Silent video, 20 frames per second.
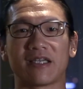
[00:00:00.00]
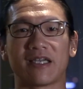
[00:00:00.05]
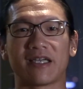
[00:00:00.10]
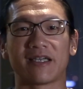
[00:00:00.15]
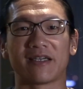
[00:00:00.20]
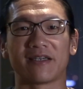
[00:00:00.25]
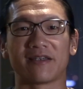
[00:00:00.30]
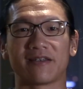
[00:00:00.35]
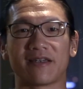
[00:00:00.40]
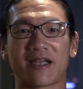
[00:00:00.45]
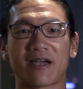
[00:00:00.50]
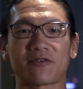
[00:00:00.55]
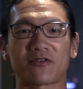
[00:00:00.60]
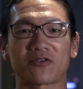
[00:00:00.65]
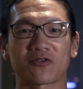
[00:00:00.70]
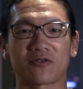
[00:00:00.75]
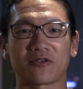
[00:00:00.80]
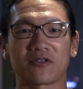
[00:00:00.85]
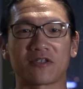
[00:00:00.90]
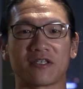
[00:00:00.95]
and
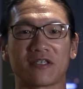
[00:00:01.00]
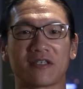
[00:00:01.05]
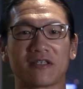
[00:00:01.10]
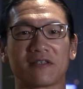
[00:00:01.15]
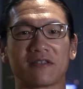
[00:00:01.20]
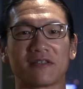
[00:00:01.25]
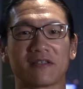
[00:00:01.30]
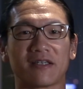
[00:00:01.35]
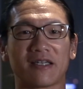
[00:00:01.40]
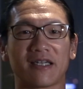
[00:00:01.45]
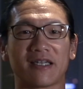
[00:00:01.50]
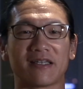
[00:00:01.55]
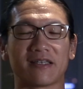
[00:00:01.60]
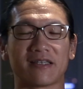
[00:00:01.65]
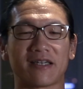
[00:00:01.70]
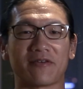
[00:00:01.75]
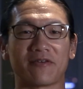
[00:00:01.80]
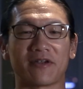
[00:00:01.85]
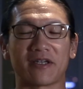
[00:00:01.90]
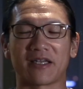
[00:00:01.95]
outsourcing,
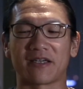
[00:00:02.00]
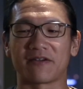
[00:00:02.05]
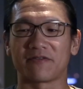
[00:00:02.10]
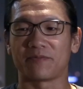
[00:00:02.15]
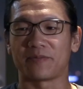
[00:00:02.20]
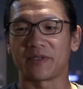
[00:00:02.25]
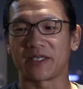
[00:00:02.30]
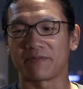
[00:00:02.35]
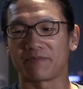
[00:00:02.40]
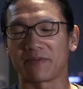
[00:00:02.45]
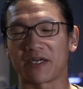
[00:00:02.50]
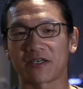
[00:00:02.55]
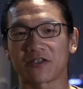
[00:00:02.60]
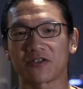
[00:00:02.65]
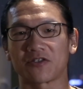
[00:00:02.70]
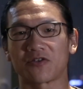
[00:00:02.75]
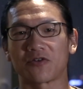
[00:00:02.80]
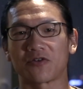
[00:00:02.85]
and now we have big box